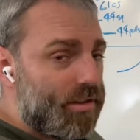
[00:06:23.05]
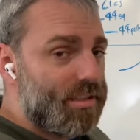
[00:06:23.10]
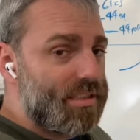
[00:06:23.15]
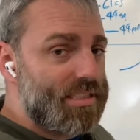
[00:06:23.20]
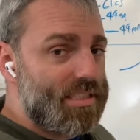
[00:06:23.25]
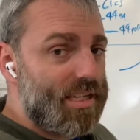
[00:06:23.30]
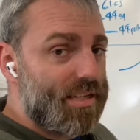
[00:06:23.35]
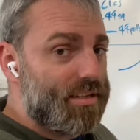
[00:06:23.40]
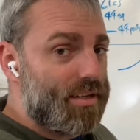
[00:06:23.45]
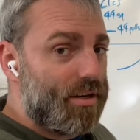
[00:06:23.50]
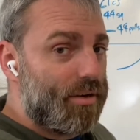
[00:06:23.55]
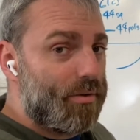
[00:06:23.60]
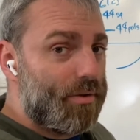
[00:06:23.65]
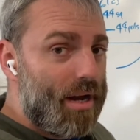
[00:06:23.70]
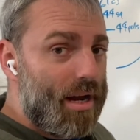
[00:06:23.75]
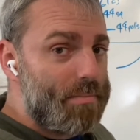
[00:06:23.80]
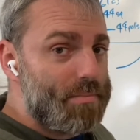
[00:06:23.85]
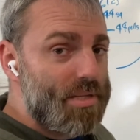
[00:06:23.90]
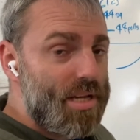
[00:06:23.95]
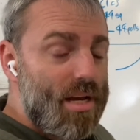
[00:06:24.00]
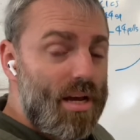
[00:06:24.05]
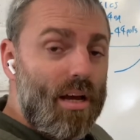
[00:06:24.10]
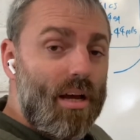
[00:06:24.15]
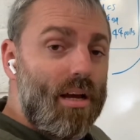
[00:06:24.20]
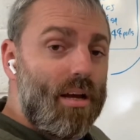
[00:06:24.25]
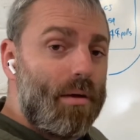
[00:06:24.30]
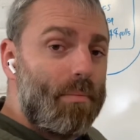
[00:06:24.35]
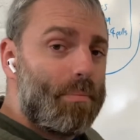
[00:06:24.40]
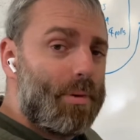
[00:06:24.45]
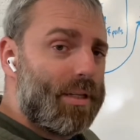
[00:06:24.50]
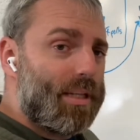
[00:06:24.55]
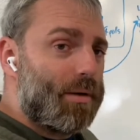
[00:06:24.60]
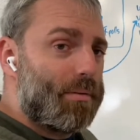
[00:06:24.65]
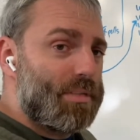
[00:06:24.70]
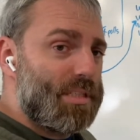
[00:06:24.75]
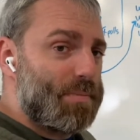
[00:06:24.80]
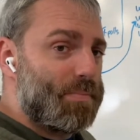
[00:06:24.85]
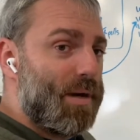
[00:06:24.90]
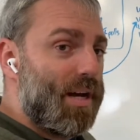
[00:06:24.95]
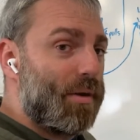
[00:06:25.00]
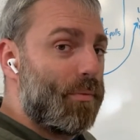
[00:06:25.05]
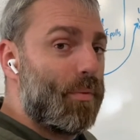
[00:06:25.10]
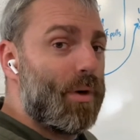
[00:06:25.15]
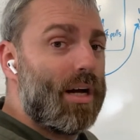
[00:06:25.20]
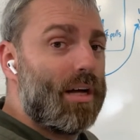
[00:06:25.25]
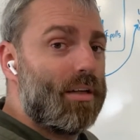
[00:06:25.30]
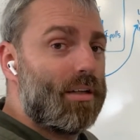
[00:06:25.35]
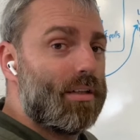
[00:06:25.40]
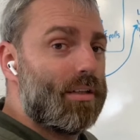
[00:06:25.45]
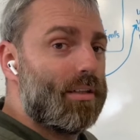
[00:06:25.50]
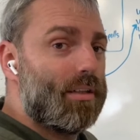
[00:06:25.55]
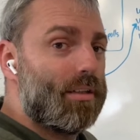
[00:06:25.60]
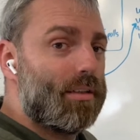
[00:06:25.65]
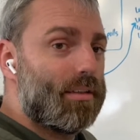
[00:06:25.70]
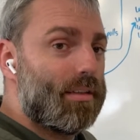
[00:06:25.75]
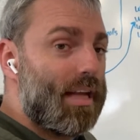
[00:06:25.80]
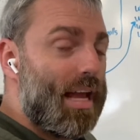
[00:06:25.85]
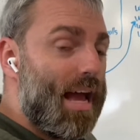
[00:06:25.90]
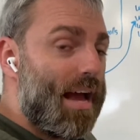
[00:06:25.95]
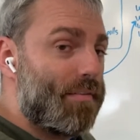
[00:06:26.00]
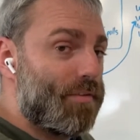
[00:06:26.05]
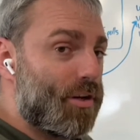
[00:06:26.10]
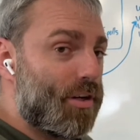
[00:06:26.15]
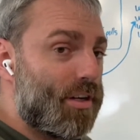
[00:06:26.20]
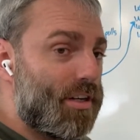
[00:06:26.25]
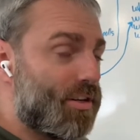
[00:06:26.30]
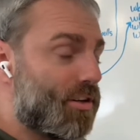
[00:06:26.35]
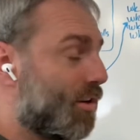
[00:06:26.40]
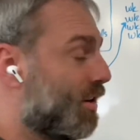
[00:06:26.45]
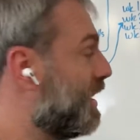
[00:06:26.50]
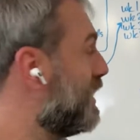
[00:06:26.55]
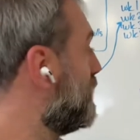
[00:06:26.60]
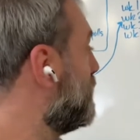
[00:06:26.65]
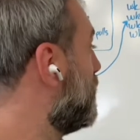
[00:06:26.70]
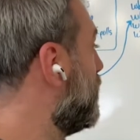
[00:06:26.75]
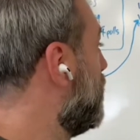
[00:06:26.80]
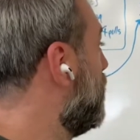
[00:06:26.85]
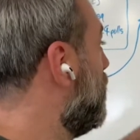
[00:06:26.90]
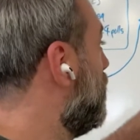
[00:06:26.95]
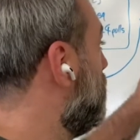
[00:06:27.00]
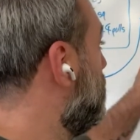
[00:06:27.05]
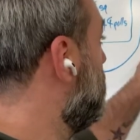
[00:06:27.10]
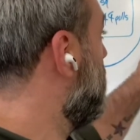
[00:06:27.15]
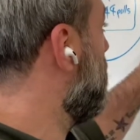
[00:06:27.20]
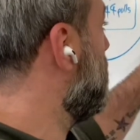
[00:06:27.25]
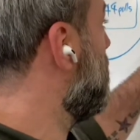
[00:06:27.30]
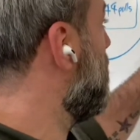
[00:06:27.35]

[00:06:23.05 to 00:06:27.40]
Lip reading: to 600 reps, but they respond well, they have good endurance. Maybe